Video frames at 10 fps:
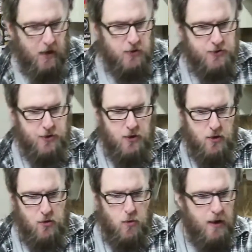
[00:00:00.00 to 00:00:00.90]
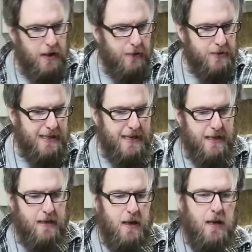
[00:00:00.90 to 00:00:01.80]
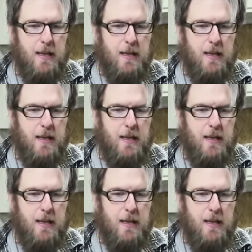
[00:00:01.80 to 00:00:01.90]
also, while I was at it,